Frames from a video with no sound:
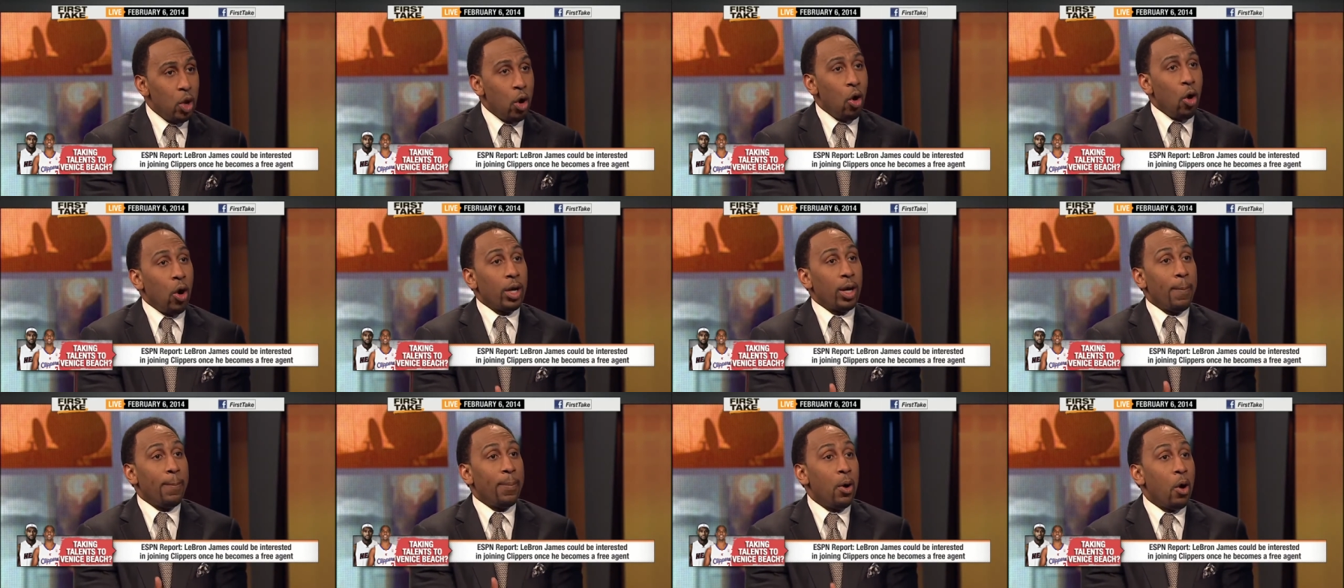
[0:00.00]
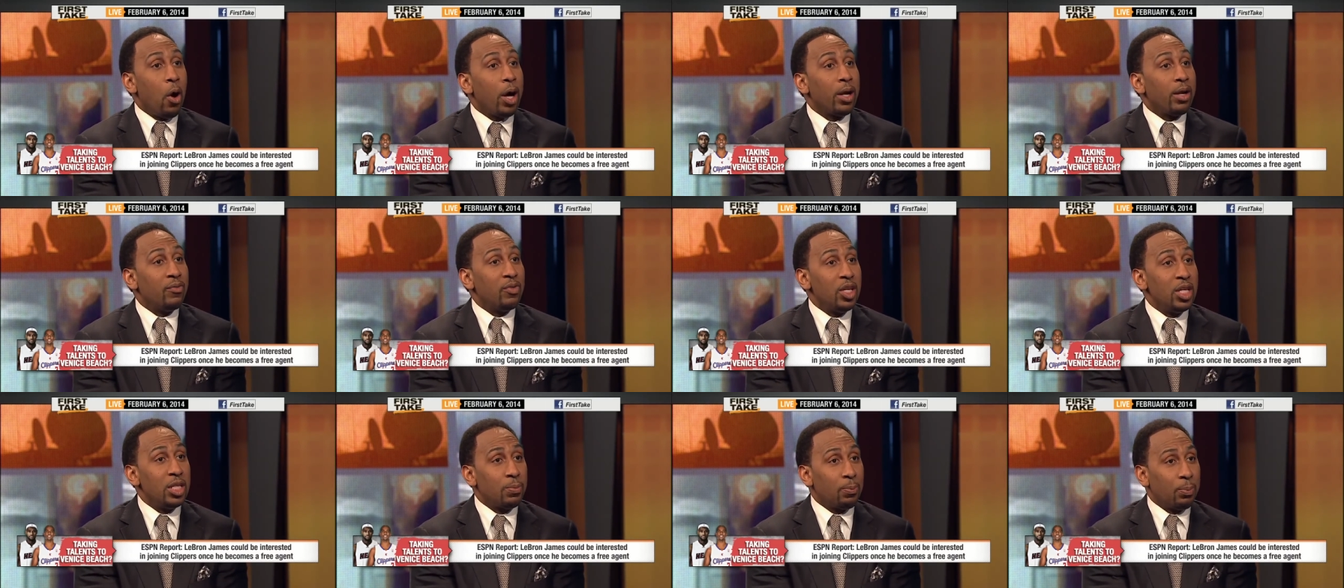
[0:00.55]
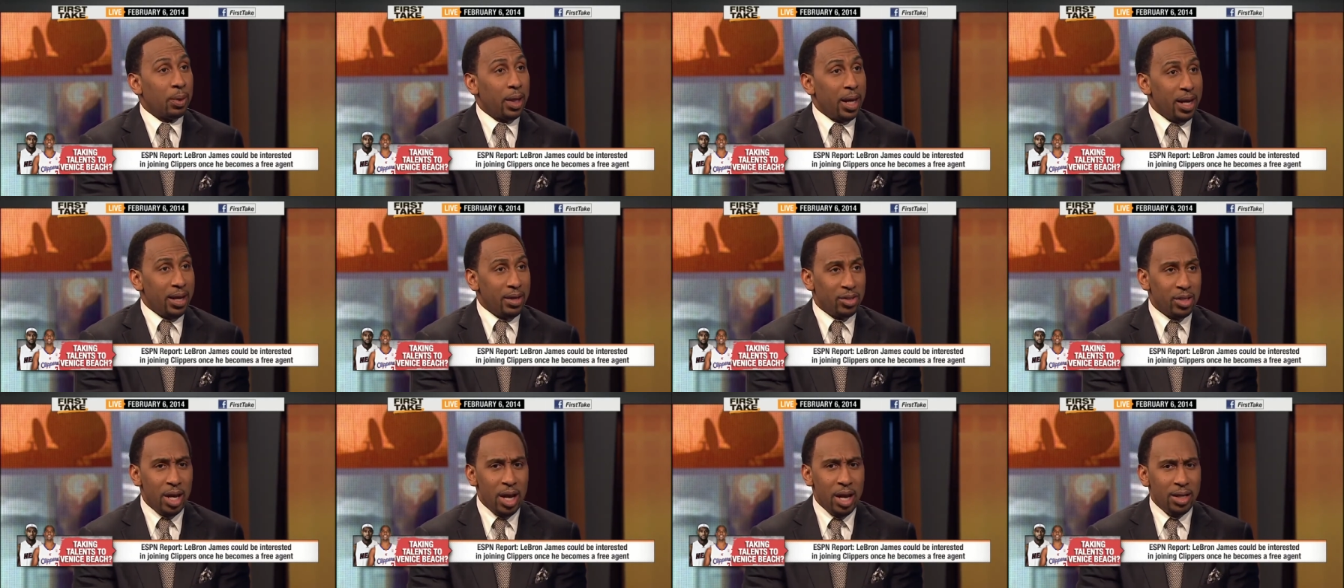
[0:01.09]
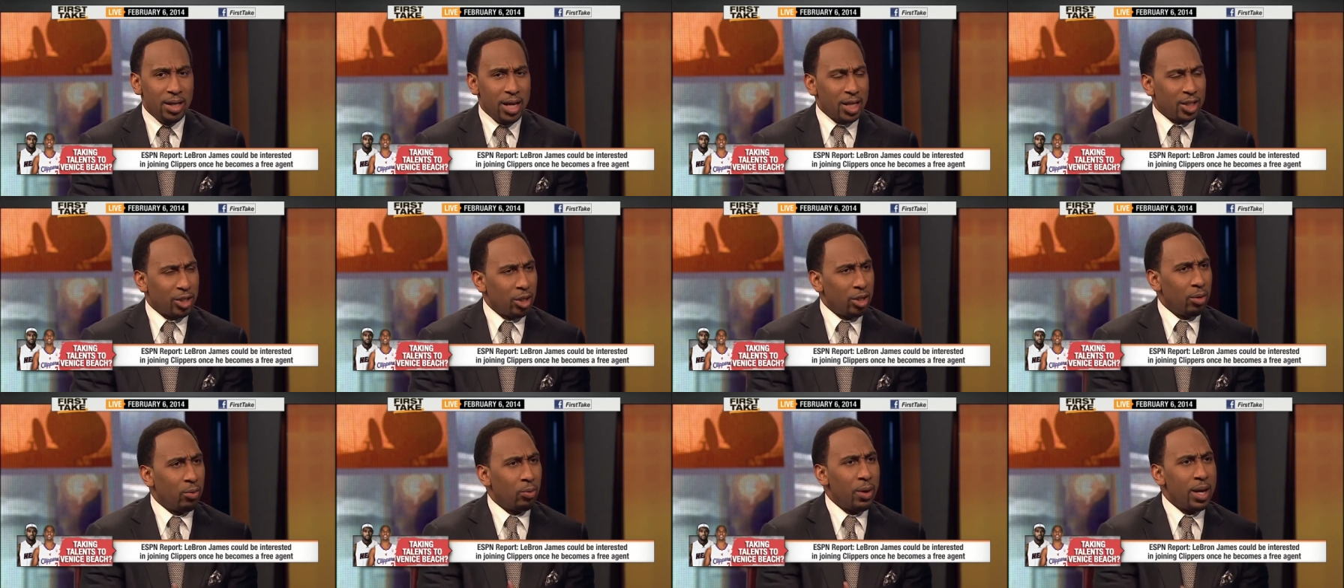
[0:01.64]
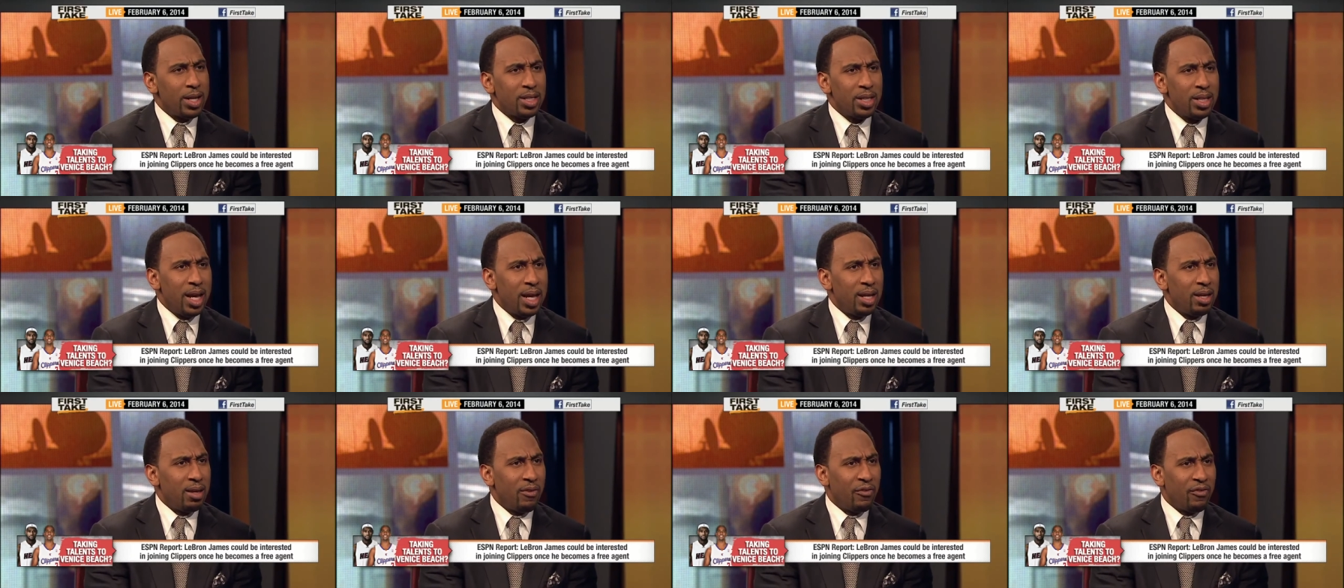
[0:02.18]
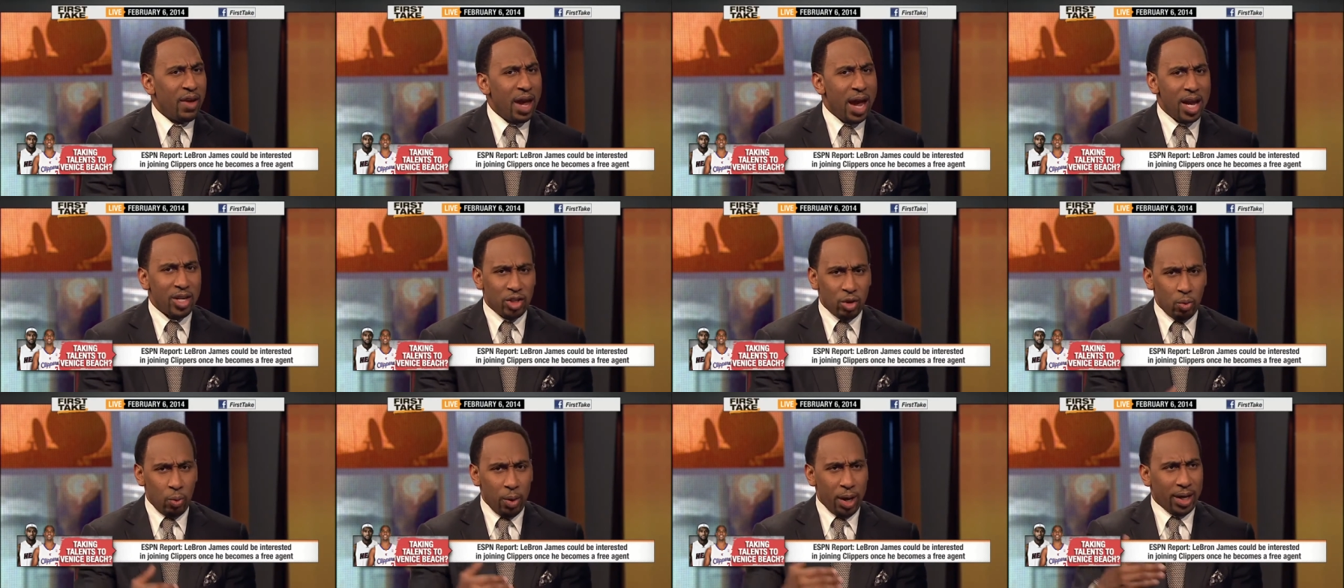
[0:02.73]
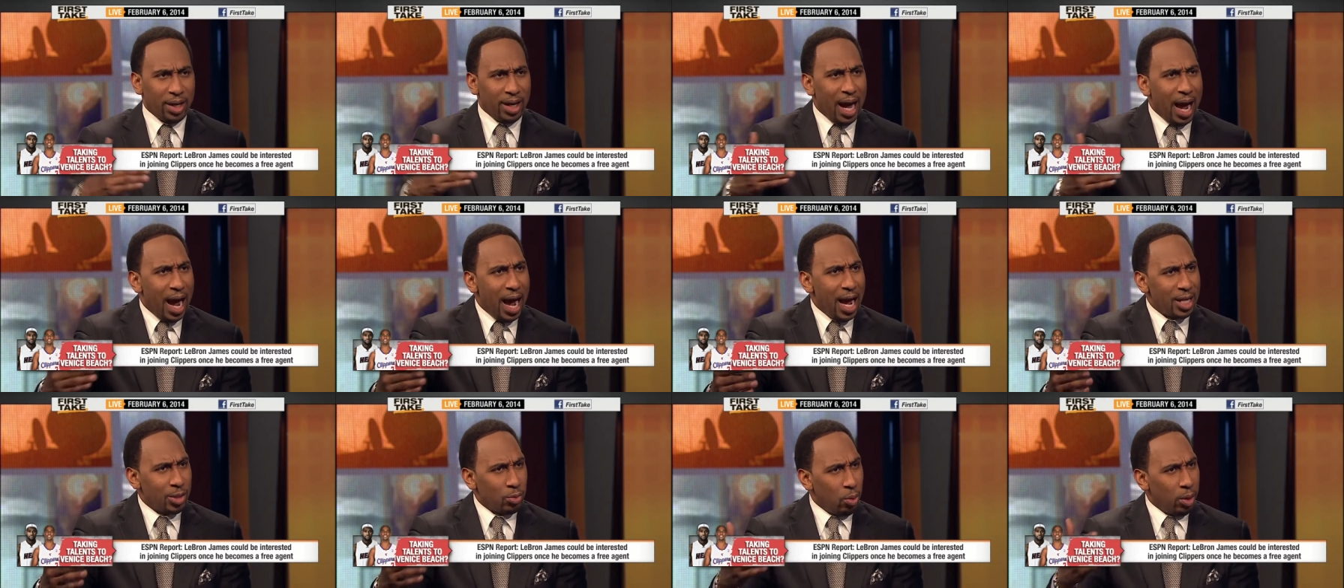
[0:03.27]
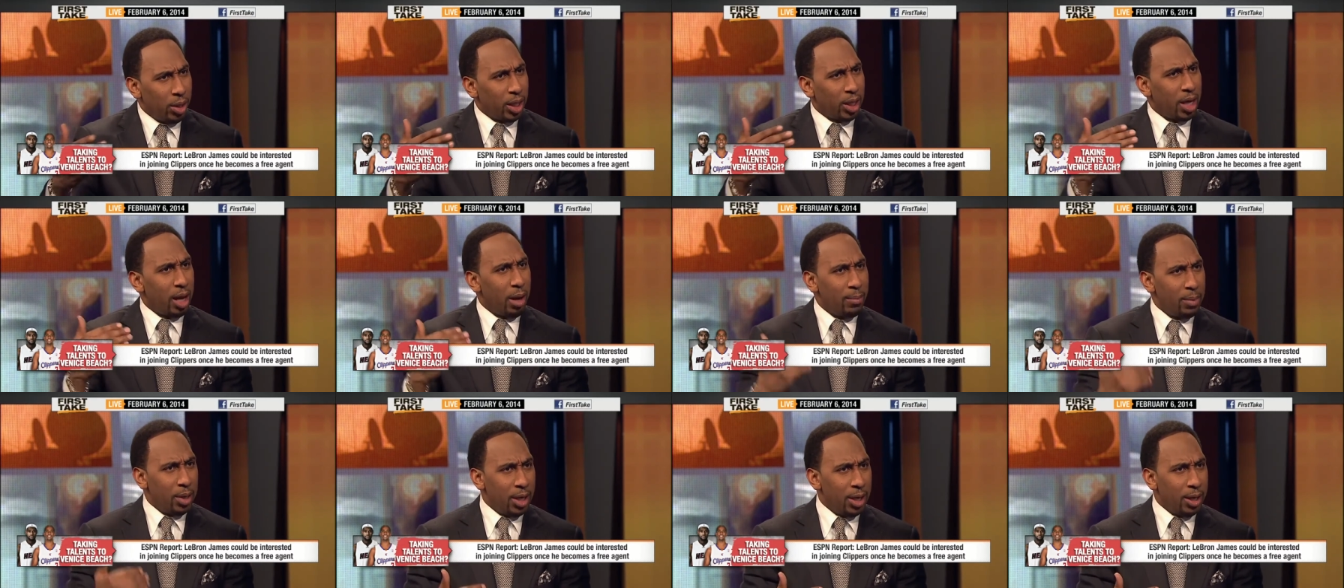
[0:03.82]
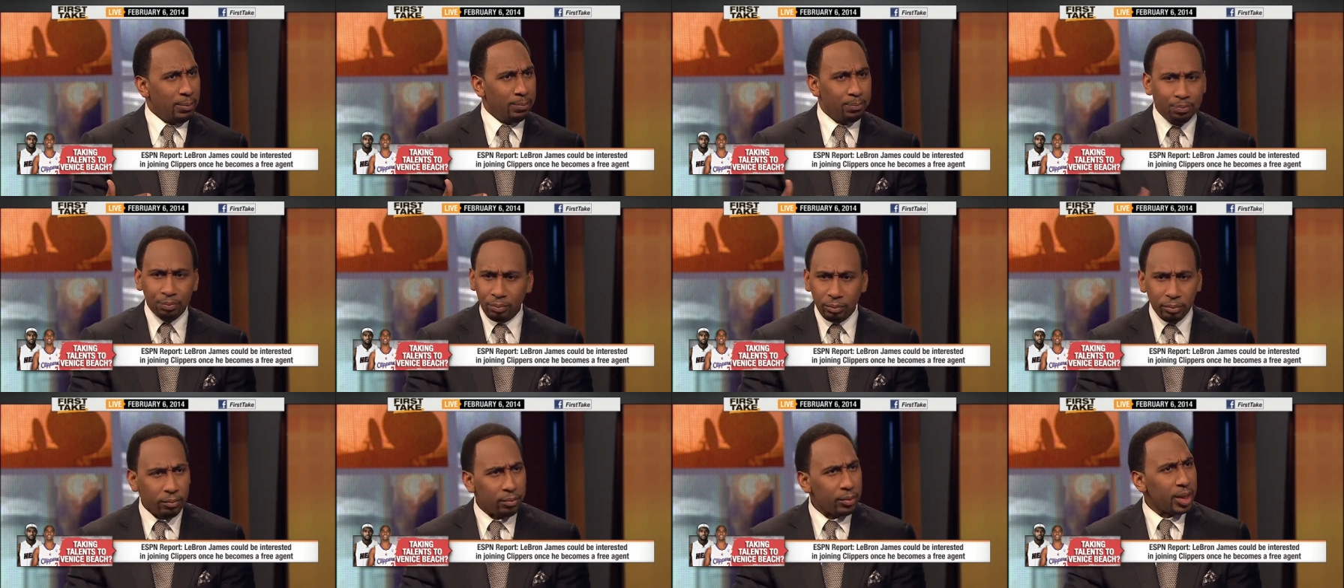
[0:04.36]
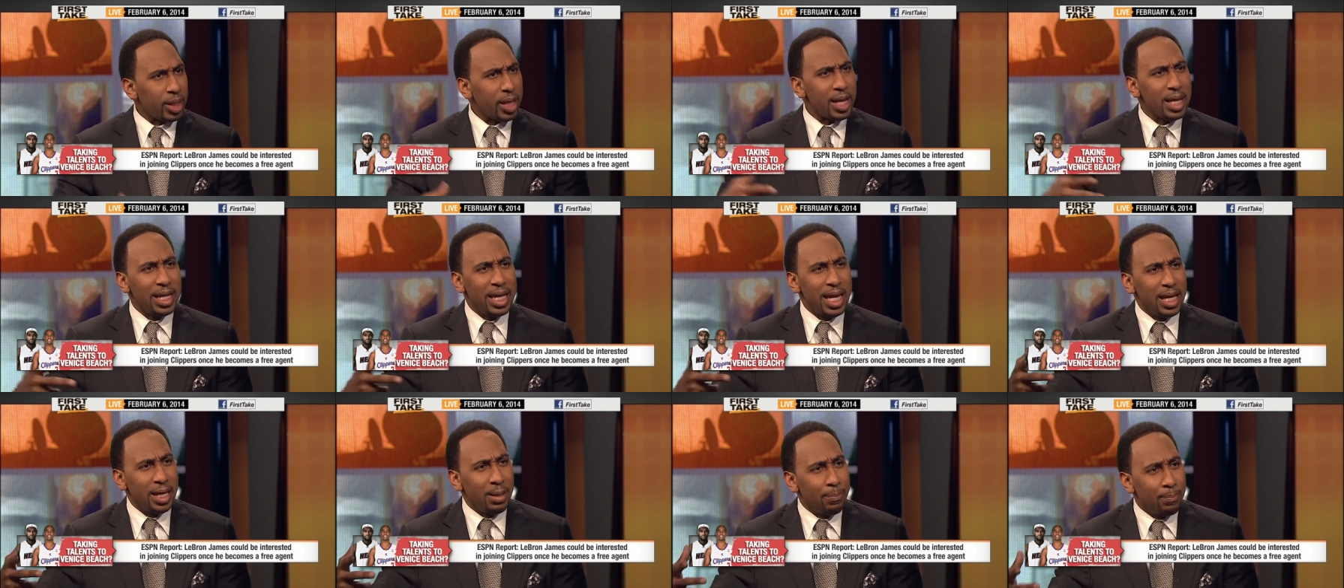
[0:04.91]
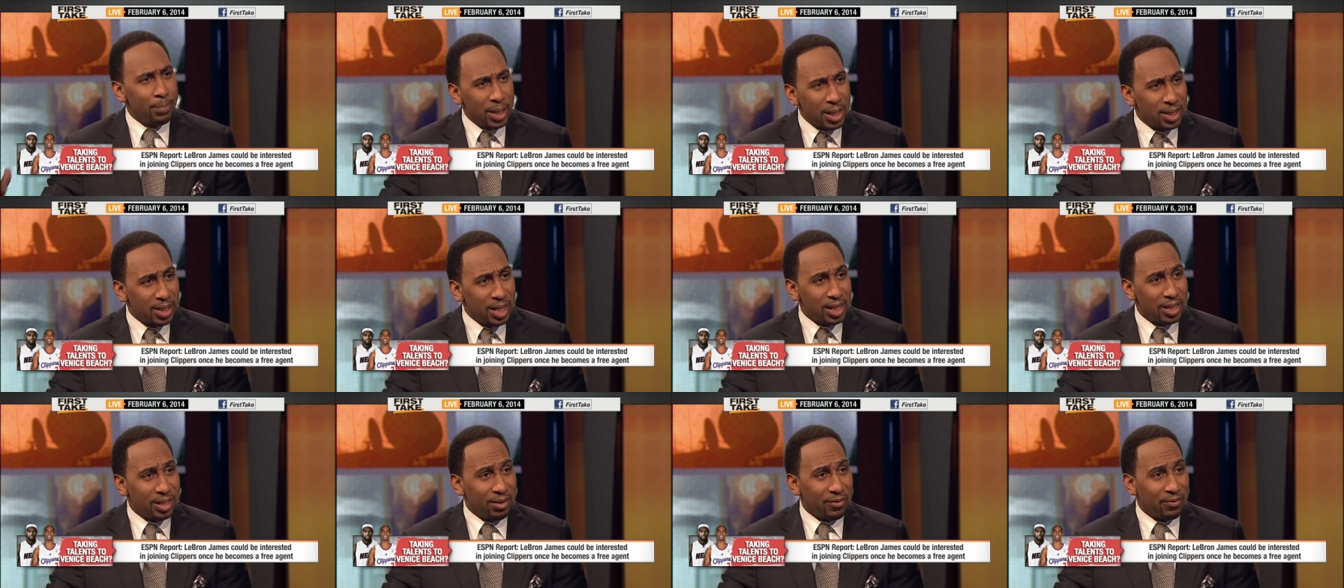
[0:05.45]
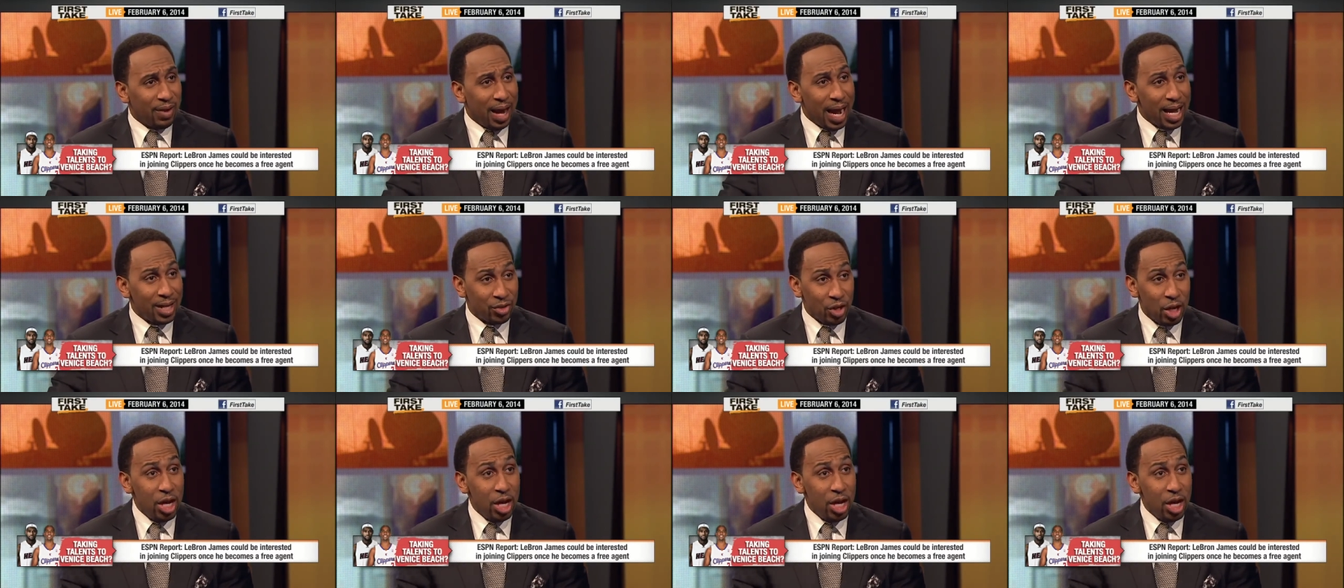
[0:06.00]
on a part of these players that's going to resonate in a fashion where guys want to come to them, getting business advice.